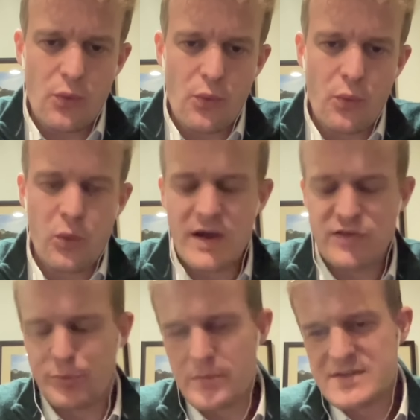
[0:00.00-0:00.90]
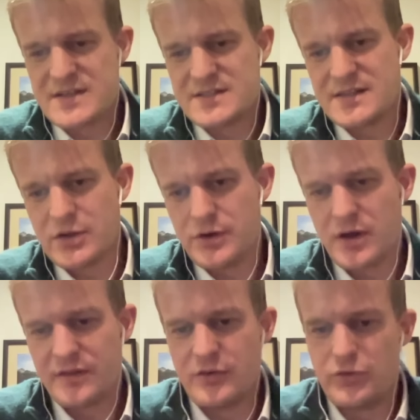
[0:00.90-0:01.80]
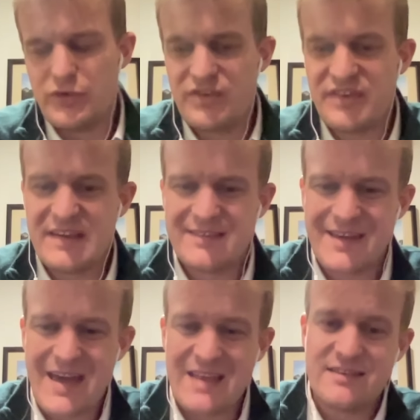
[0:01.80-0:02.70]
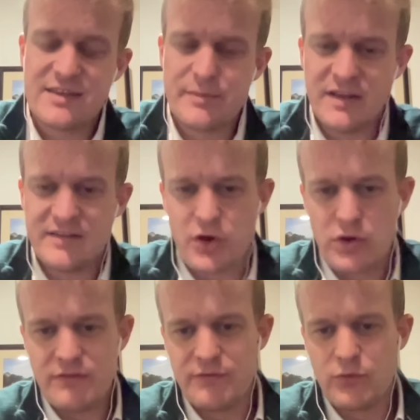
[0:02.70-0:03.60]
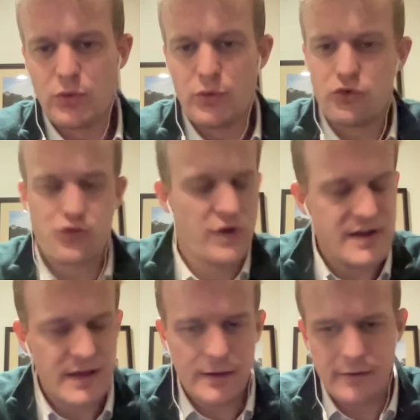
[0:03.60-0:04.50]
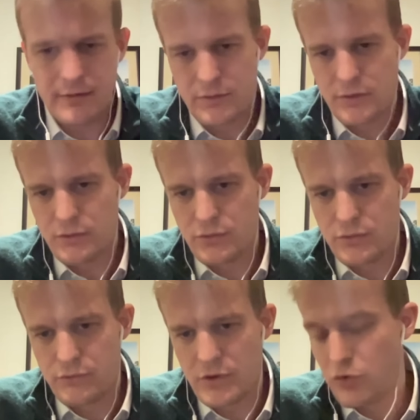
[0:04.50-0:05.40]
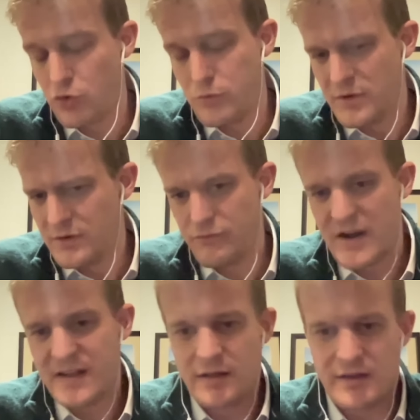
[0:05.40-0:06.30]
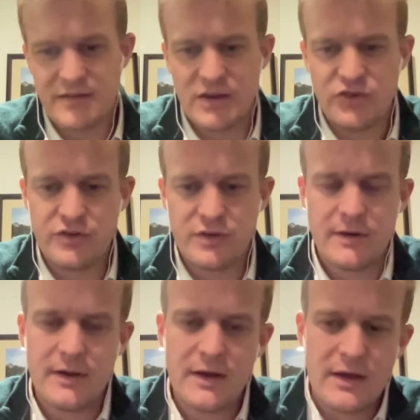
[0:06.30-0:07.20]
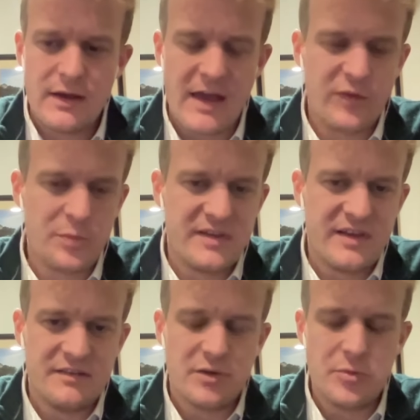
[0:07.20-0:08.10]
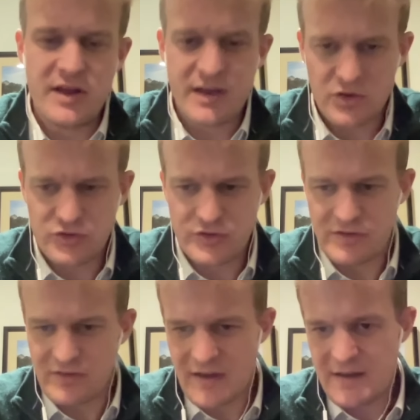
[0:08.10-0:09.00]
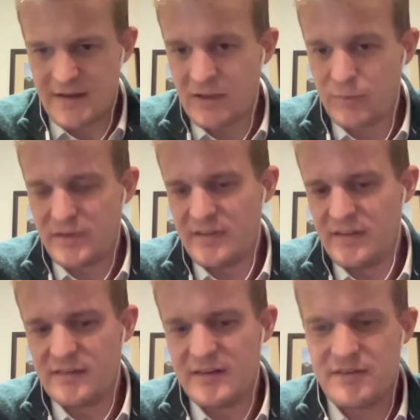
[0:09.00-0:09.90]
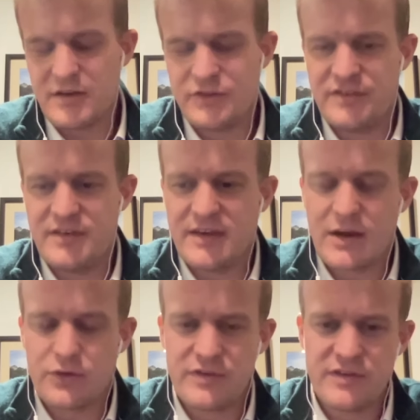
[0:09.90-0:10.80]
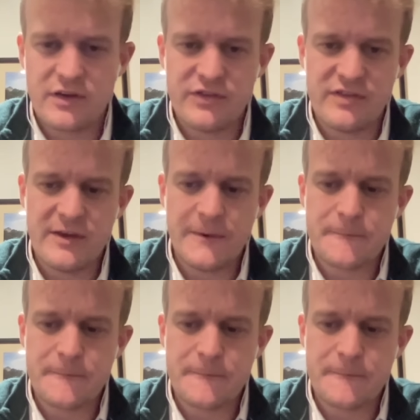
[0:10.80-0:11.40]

white supremacists and neo-Nazis who seek to enter the military for training, recruitment, radicalization, expertise in communications, and expertise in insurgency and counterinsurgency.